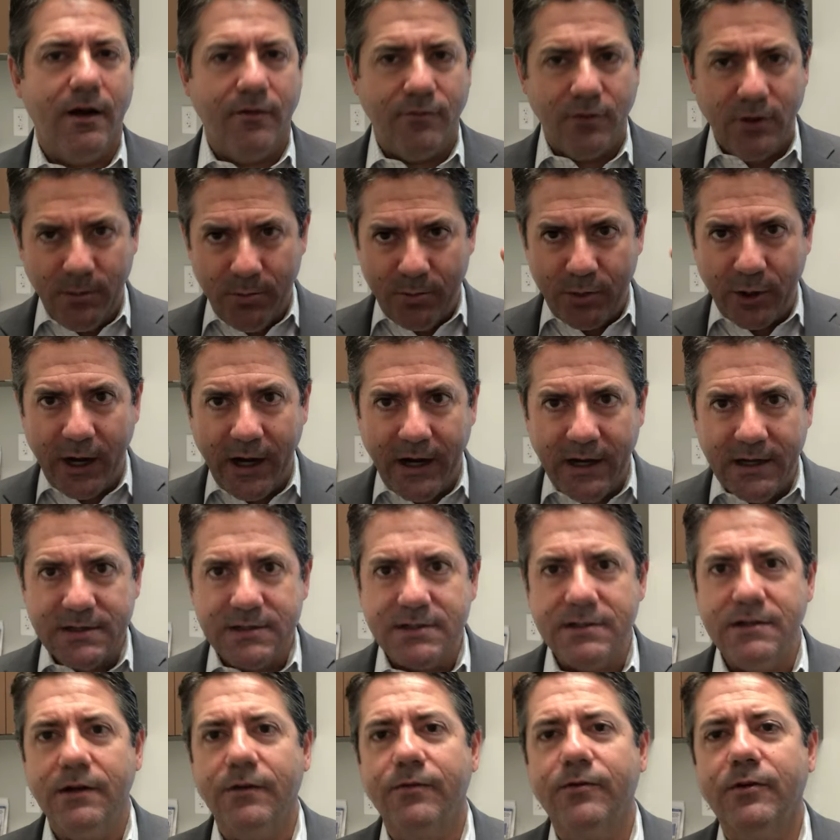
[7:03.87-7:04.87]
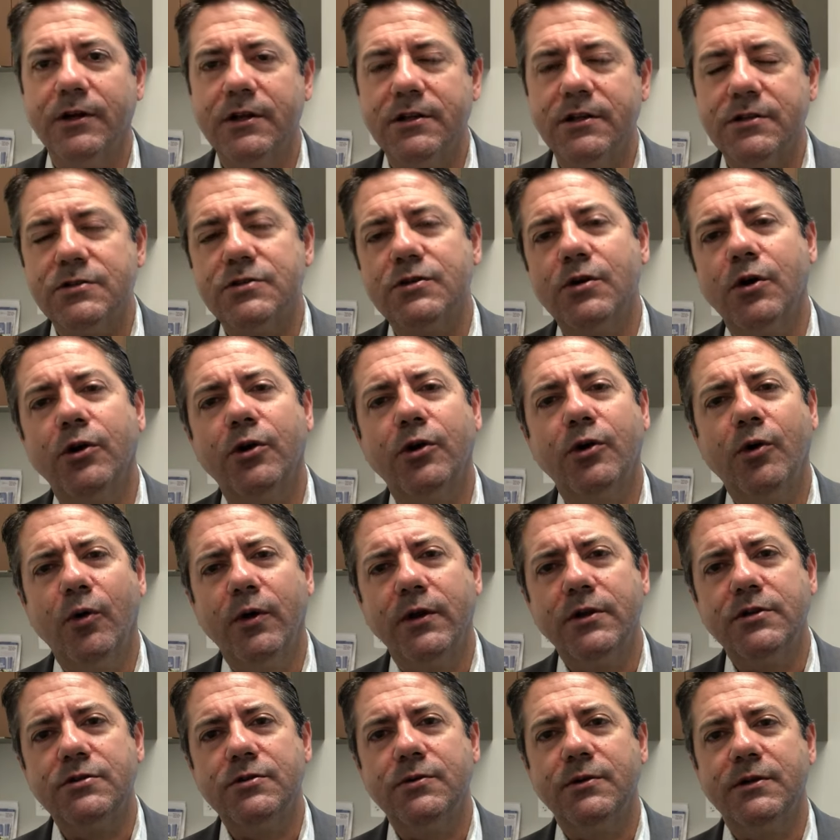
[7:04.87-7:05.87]
every brain is different, so you're
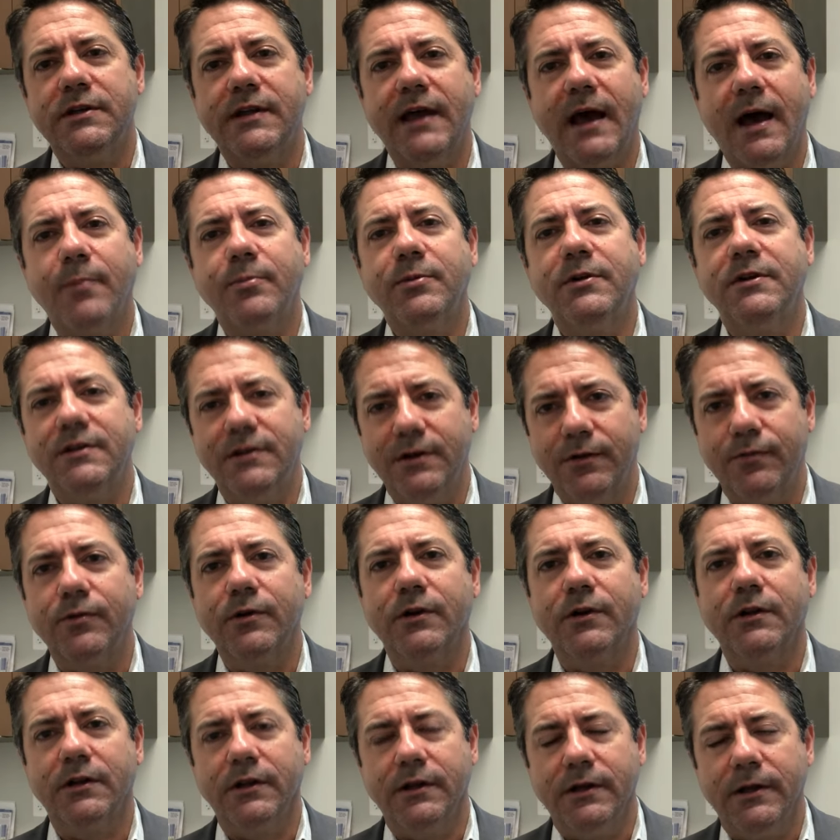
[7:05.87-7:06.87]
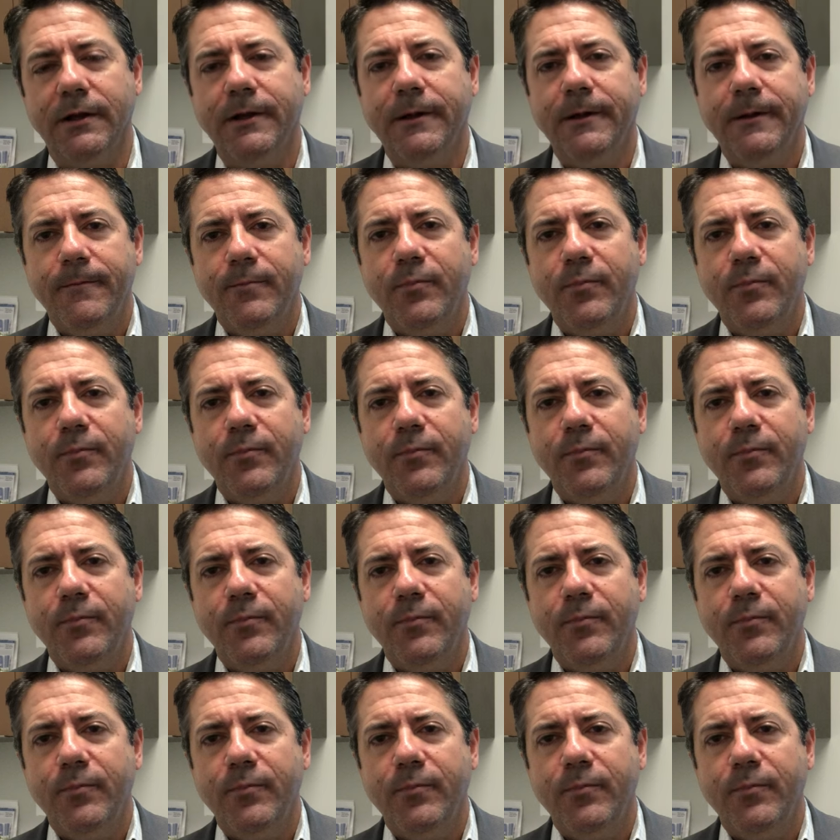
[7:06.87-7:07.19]
going to adapt differently.